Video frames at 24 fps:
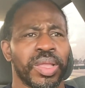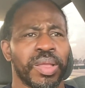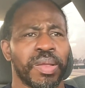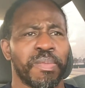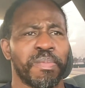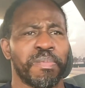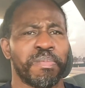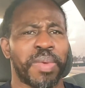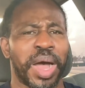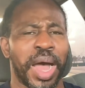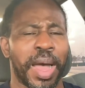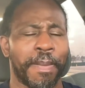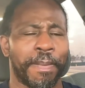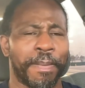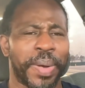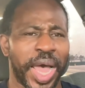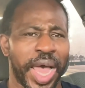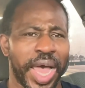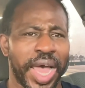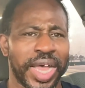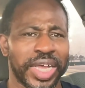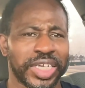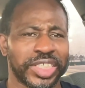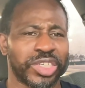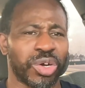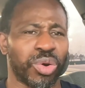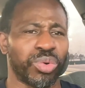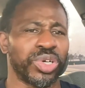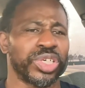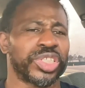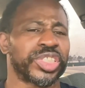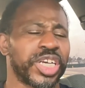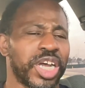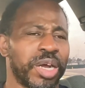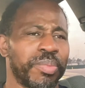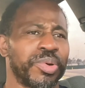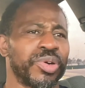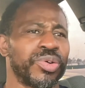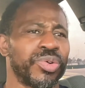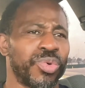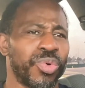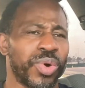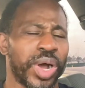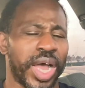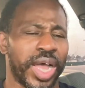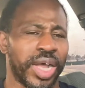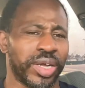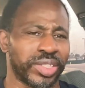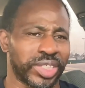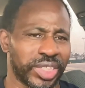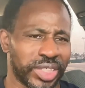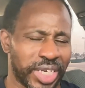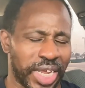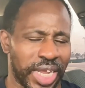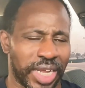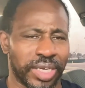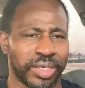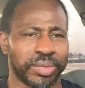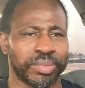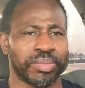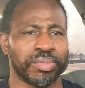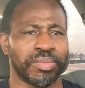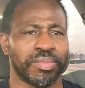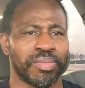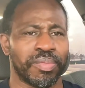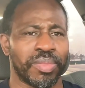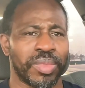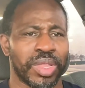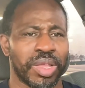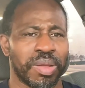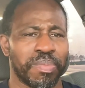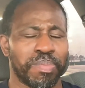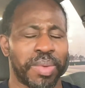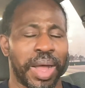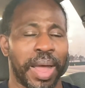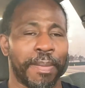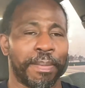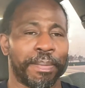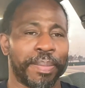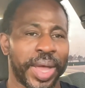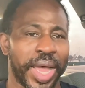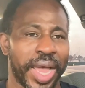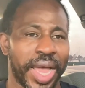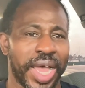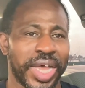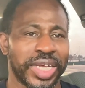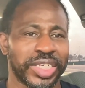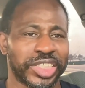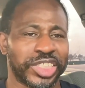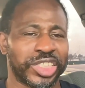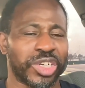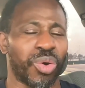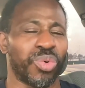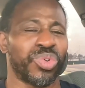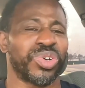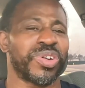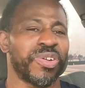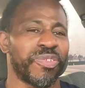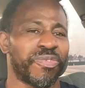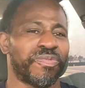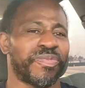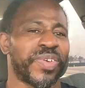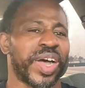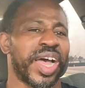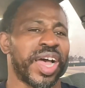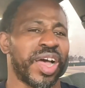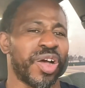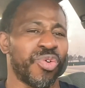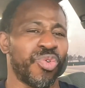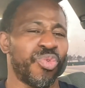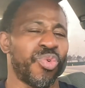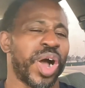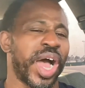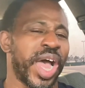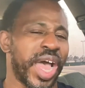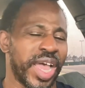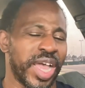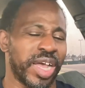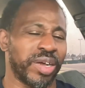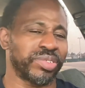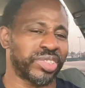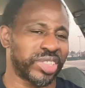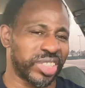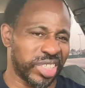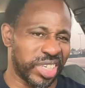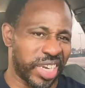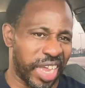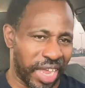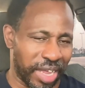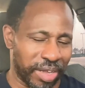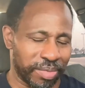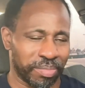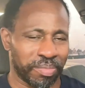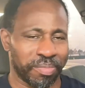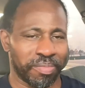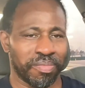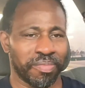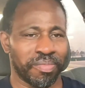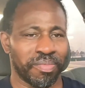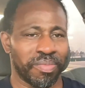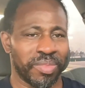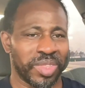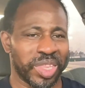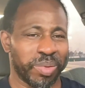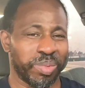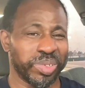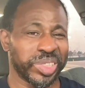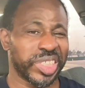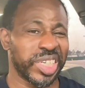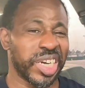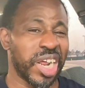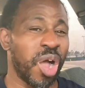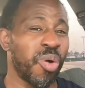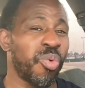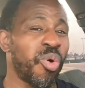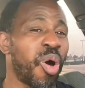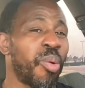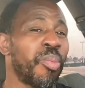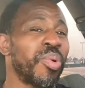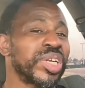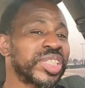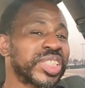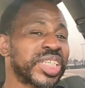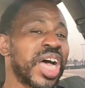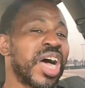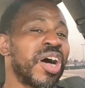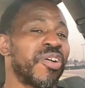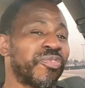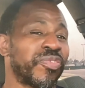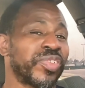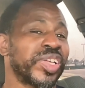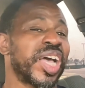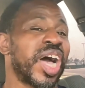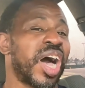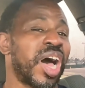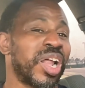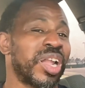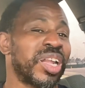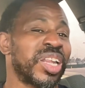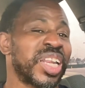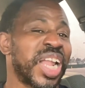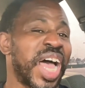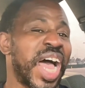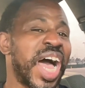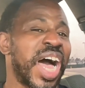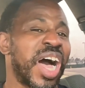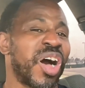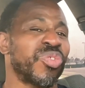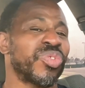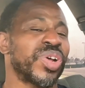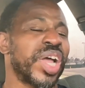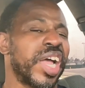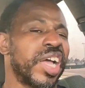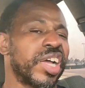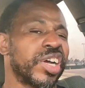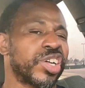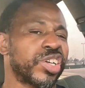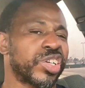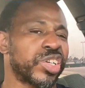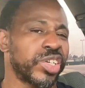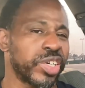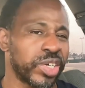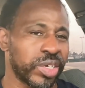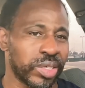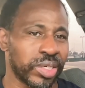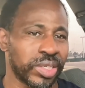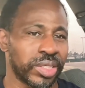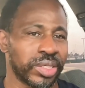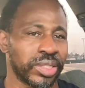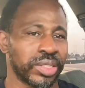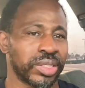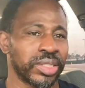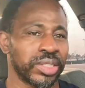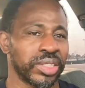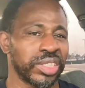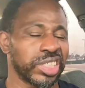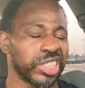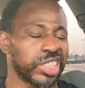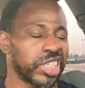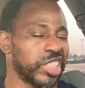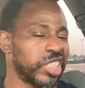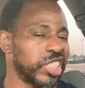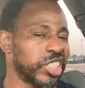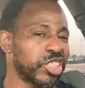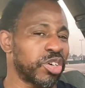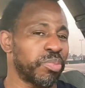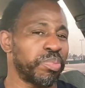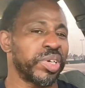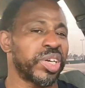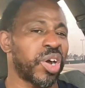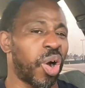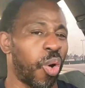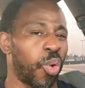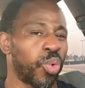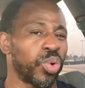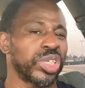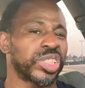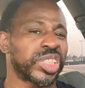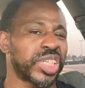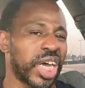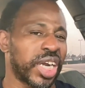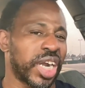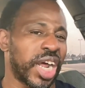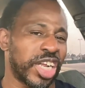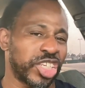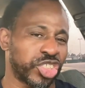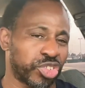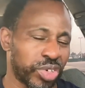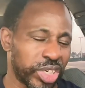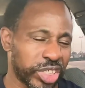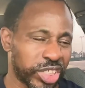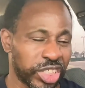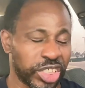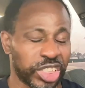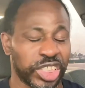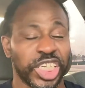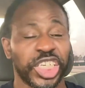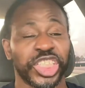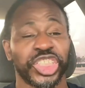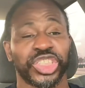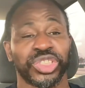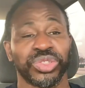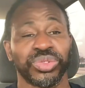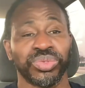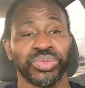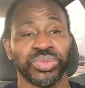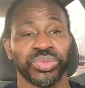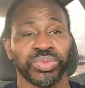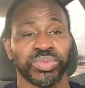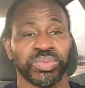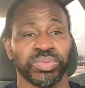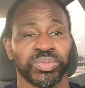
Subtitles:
My Past Don't Determine Who I Am Today. My past don't define who I am today. I'm going to say that one more time for y'all loud and clearly. Because this is going to be the only time I address this issue.